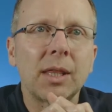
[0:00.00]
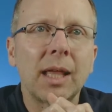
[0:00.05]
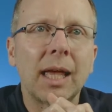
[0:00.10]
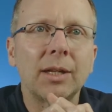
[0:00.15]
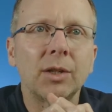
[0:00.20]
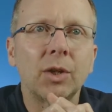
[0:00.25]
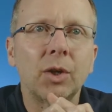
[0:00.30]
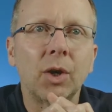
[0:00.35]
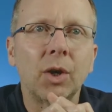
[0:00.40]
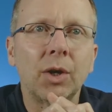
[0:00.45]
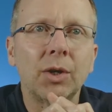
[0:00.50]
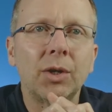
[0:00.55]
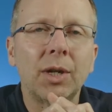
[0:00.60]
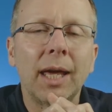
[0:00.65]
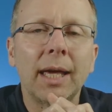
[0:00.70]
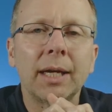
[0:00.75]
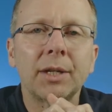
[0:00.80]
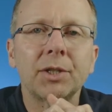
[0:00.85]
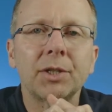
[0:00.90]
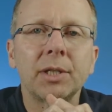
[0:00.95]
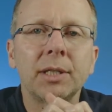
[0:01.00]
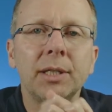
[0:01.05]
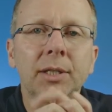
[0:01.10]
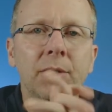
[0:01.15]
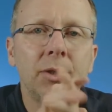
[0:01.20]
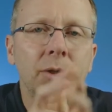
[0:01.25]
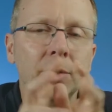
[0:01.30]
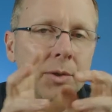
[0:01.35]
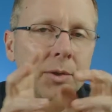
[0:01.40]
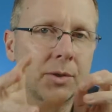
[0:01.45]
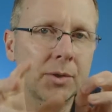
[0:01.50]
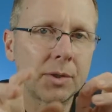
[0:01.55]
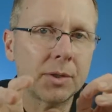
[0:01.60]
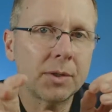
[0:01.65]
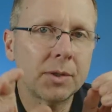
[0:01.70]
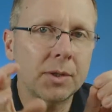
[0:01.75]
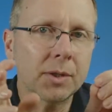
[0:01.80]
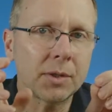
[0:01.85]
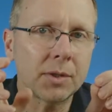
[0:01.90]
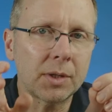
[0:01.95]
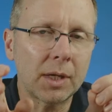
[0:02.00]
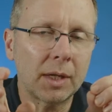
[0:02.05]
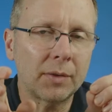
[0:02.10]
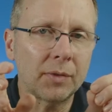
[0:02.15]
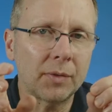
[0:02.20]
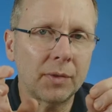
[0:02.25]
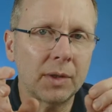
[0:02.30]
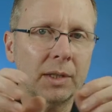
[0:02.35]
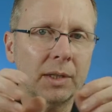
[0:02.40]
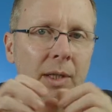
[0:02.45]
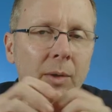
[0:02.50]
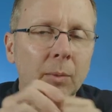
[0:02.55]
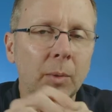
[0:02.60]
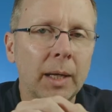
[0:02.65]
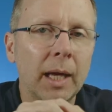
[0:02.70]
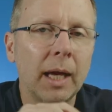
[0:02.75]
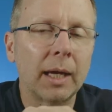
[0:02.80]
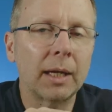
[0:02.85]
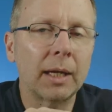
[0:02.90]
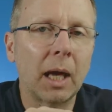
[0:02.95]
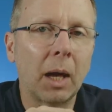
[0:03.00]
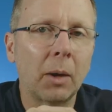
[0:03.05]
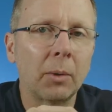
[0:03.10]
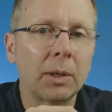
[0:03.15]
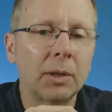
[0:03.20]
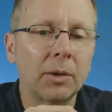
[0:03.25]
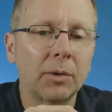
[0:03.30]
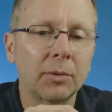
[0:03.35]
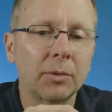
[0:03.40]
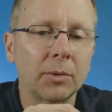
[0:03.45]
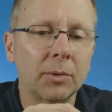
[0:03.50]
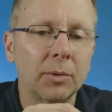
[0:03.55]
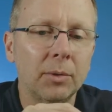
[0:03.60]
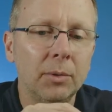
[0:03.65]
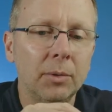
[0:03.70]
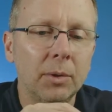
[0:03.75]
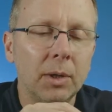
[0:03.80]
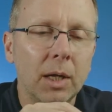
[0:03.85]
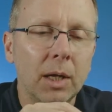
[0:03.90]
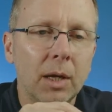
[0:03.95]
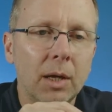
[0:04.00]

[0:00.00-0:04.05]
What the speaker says: that God actually uses the suffering that we are going through